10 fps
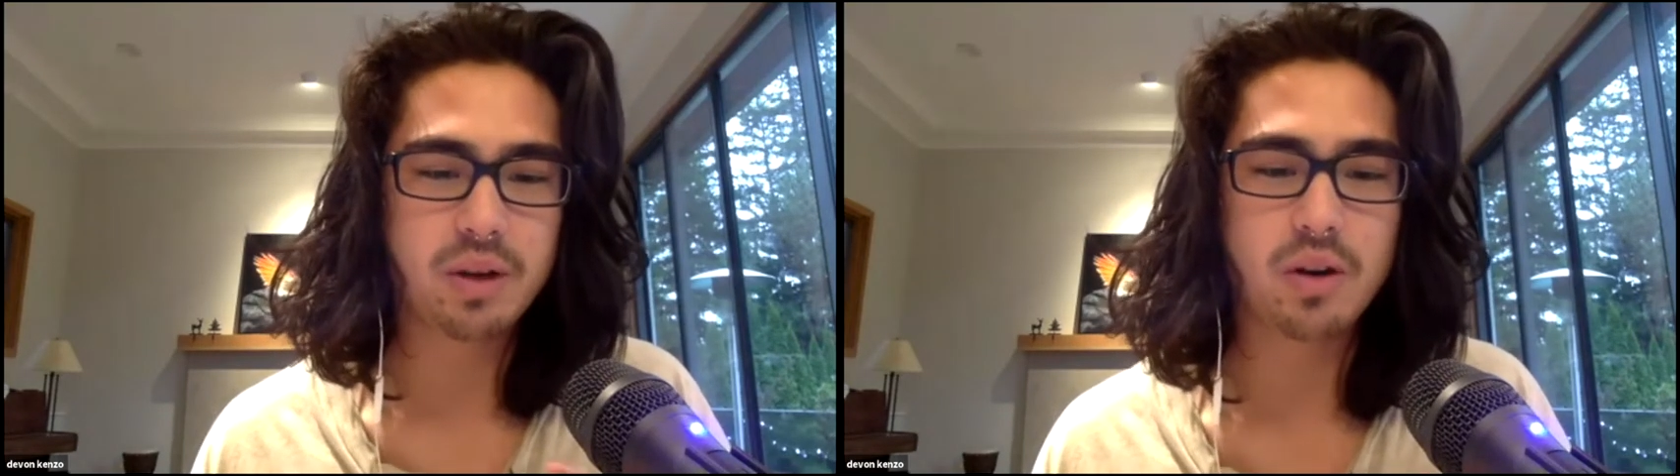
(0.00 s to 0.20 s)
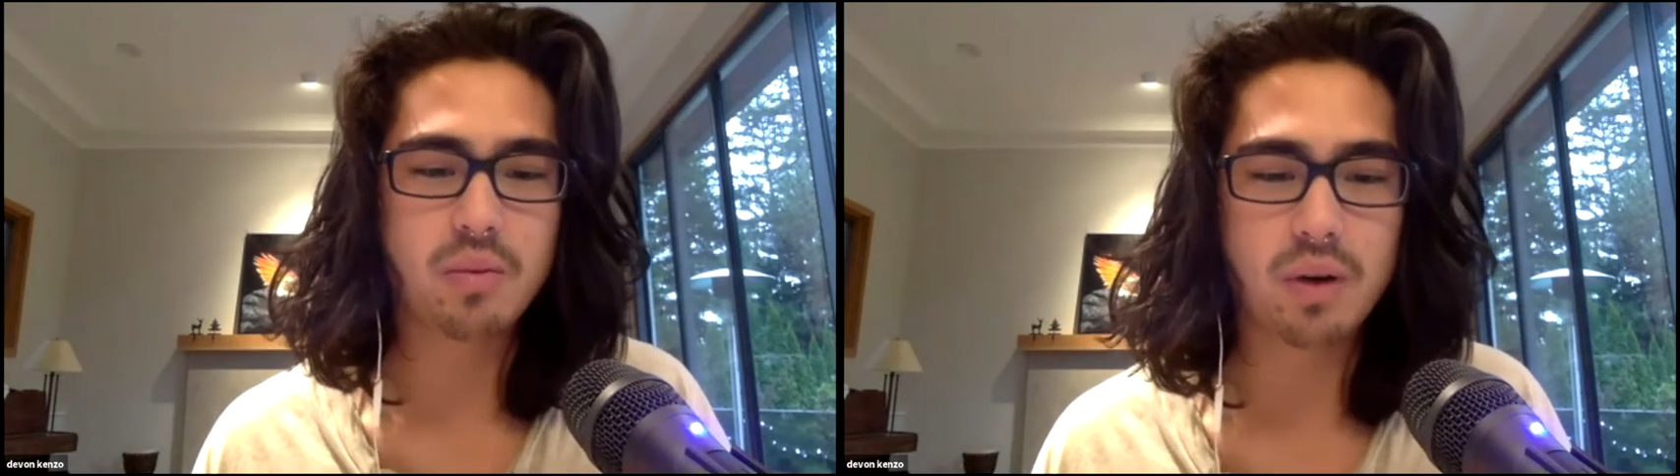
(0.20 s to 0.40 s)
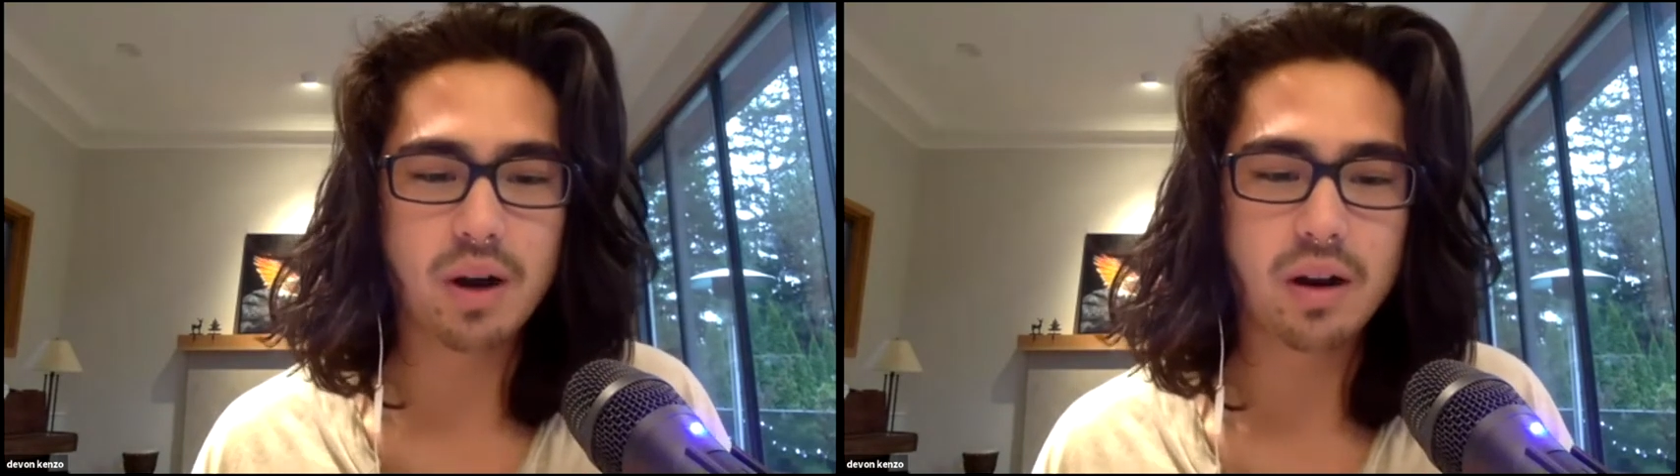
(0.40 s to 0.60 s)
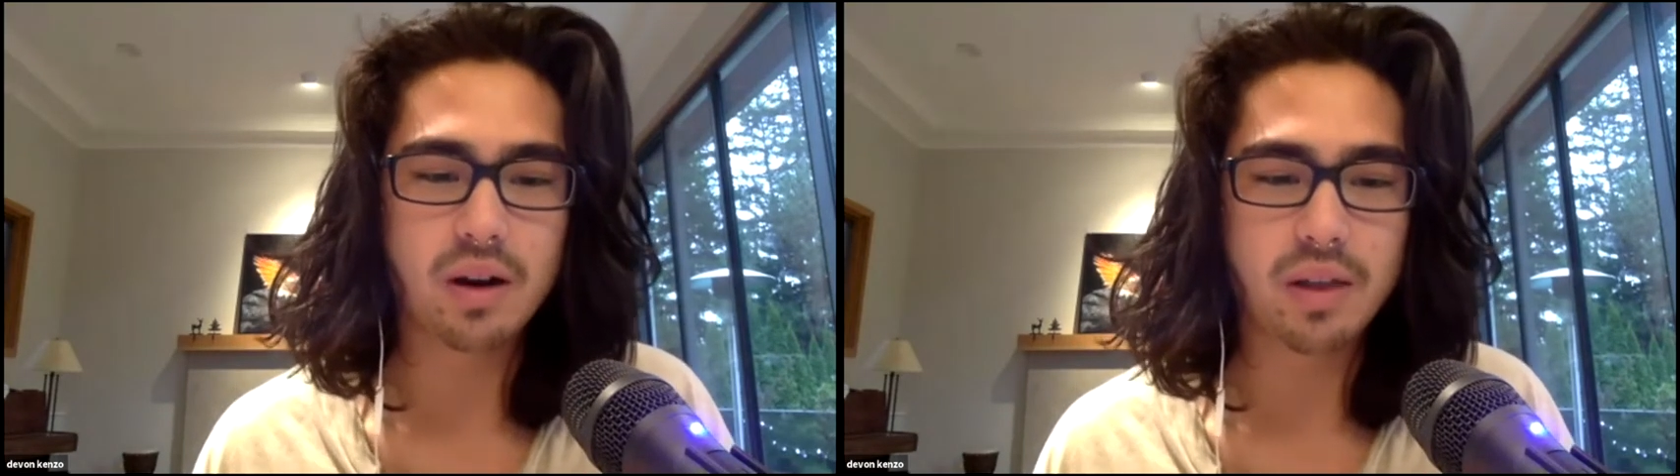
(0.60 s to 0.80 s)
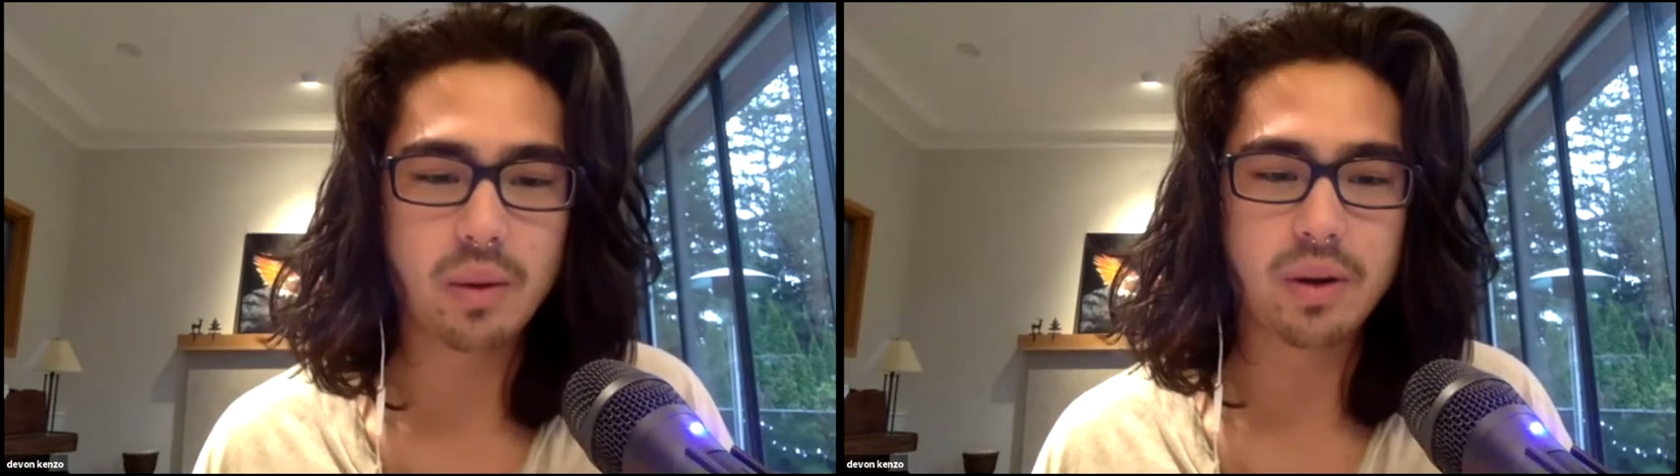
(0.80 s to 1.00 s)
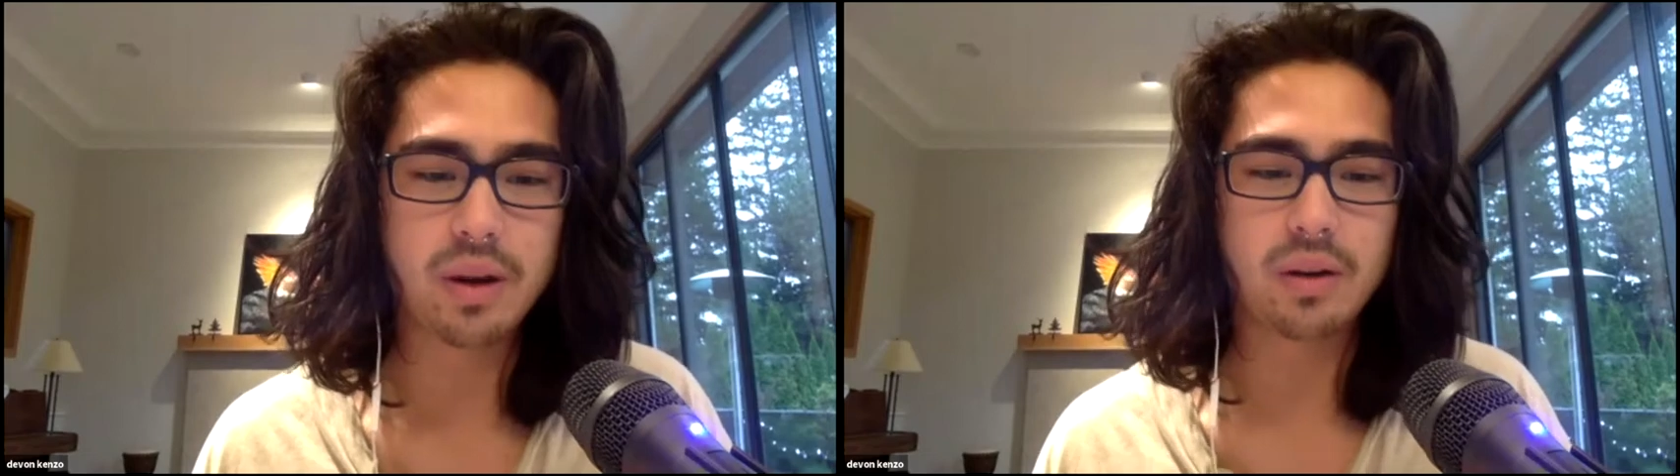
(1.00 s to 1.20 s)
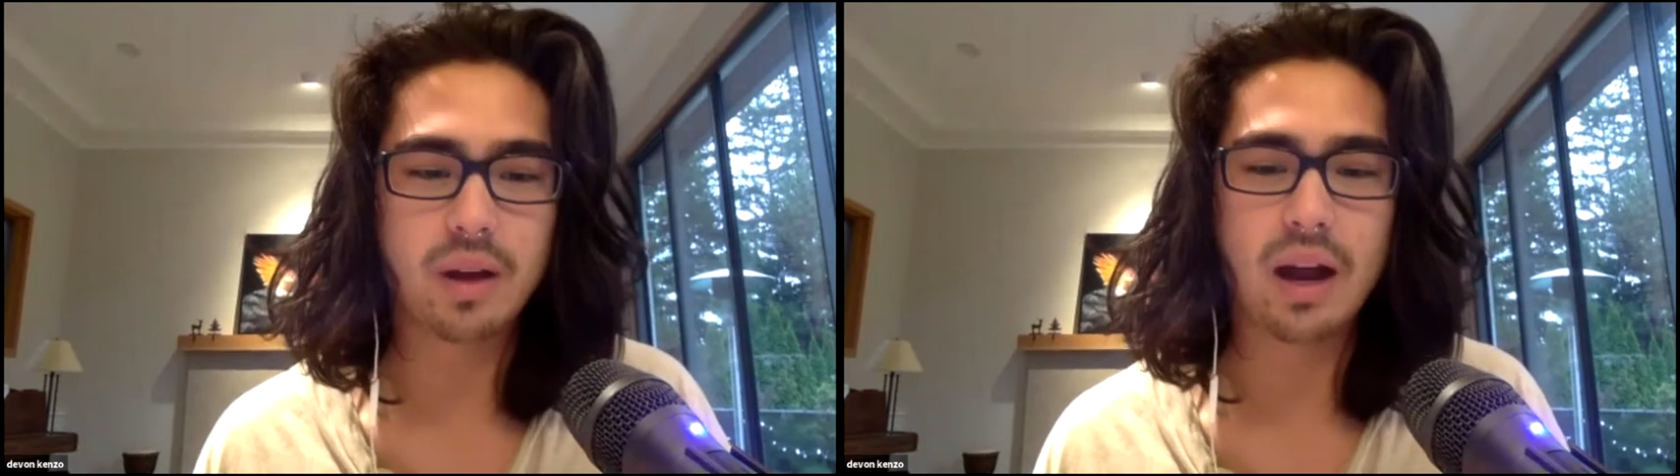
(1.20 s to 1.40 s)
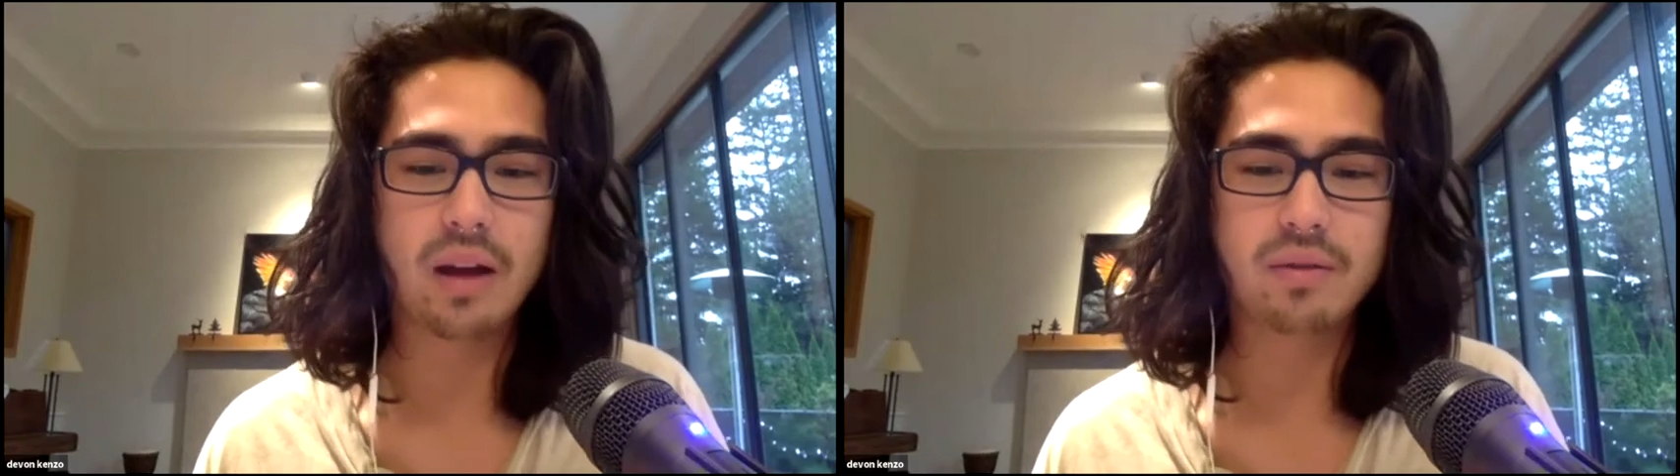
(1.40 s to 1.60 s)
no-brainer that we
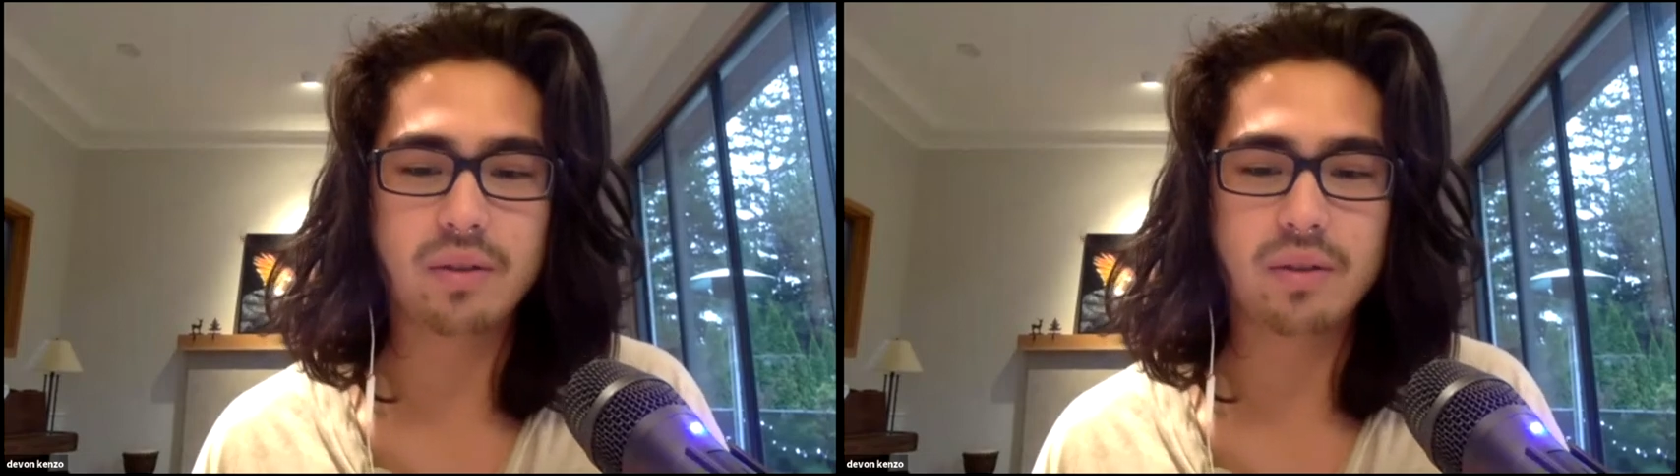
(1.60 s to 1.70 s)
have